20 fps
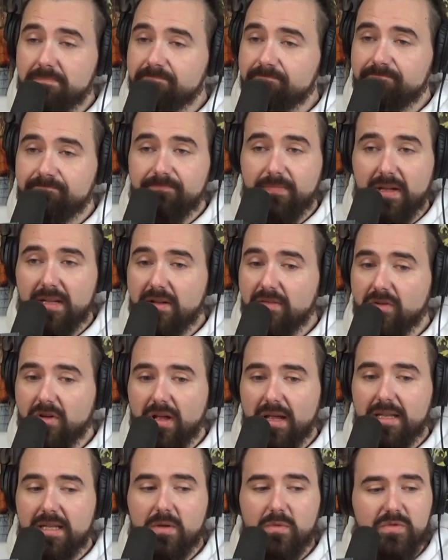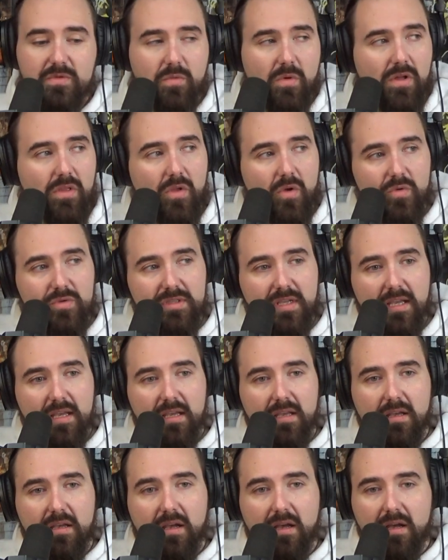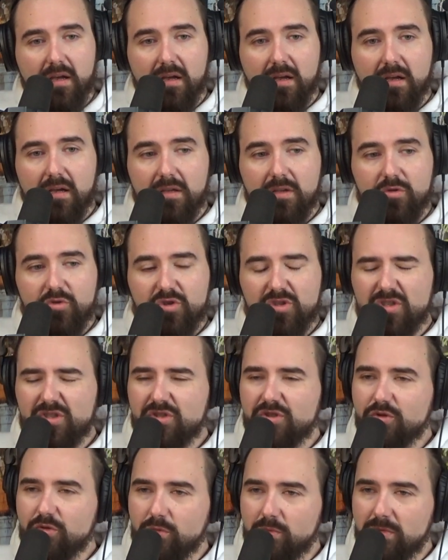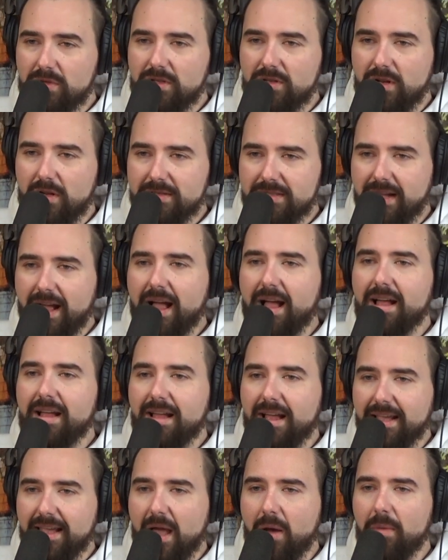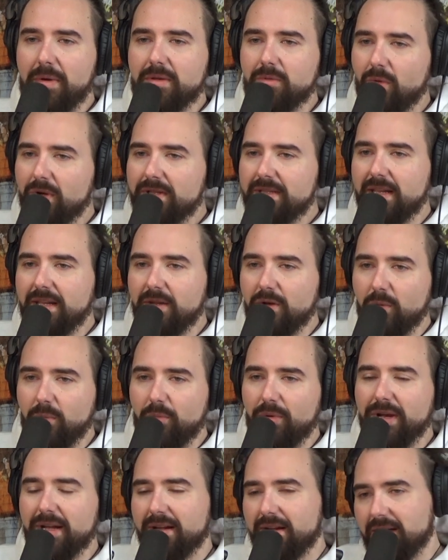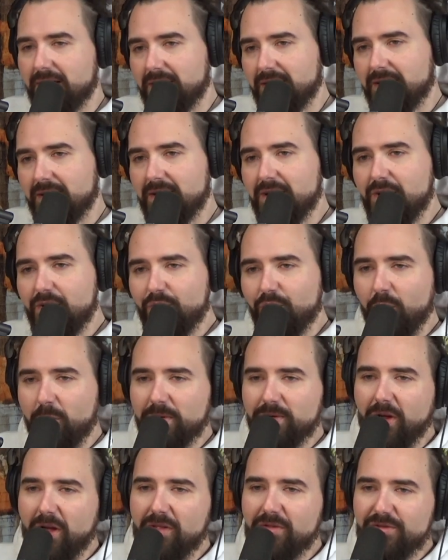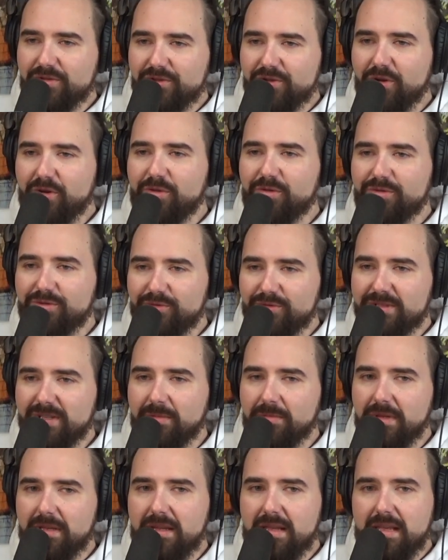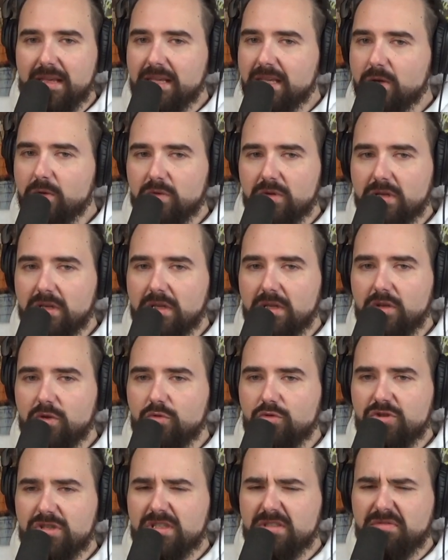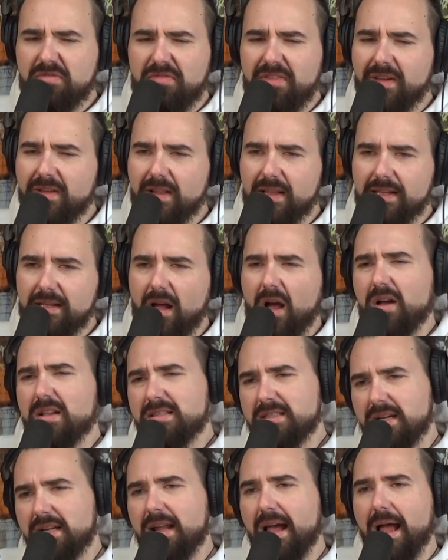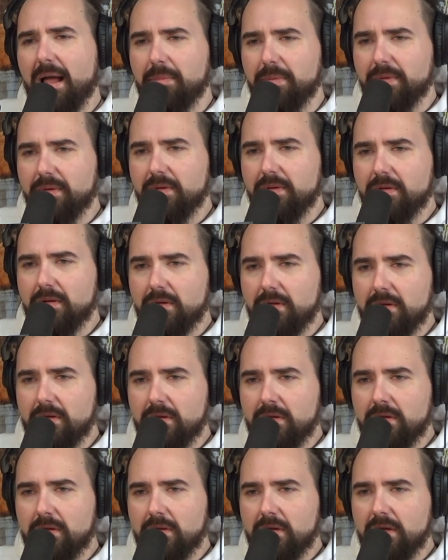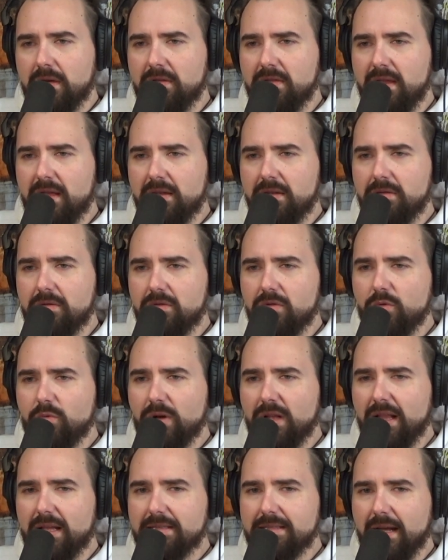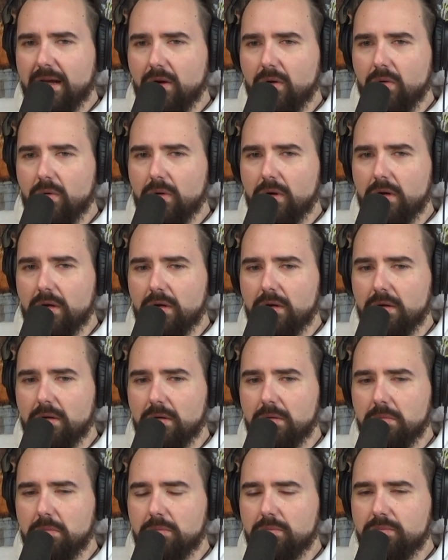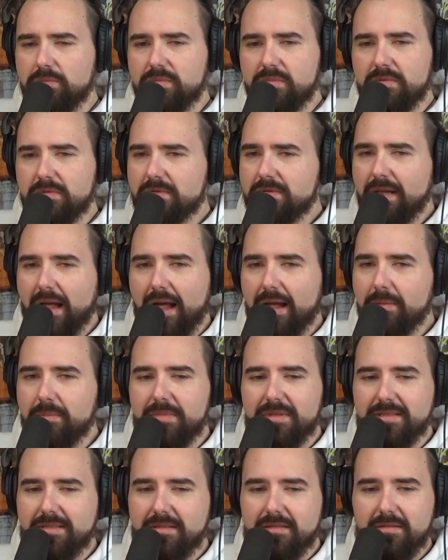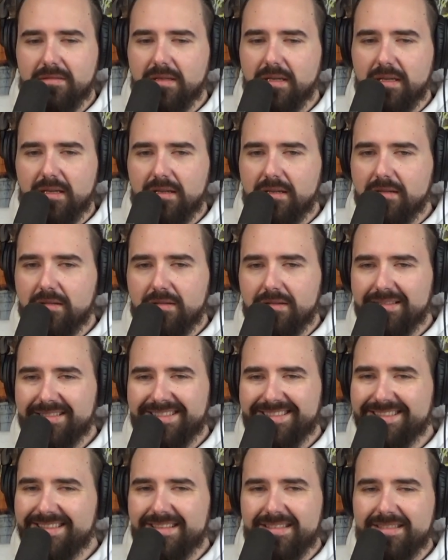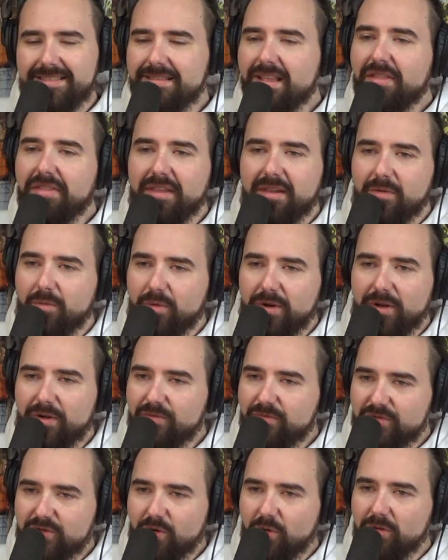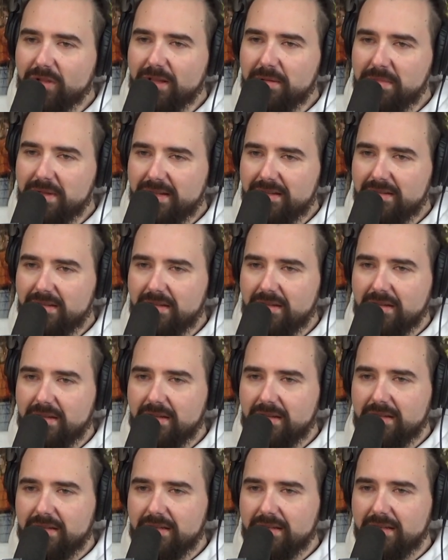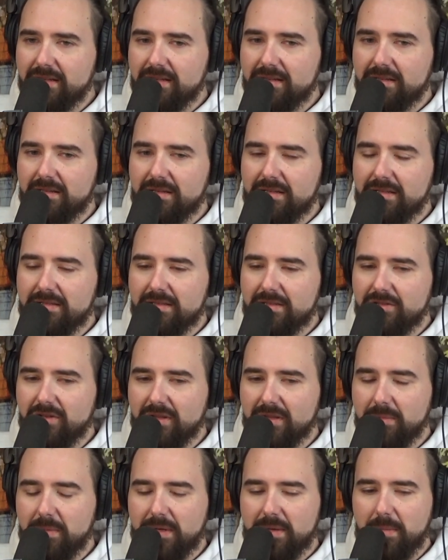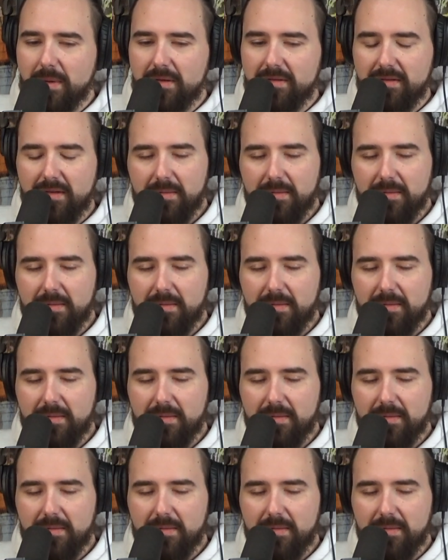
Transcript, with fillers: No? I never got, and he was one of those you just assumed. You know, I was like, ah, I can't wait one day. You know, bring Norm Macdonald on the show, do something. You just felt like, oh, it's gonna happen, and then you realize how time is. This is nothing. We're here so limited. That's it. Yeah, it's such a limited amount of time.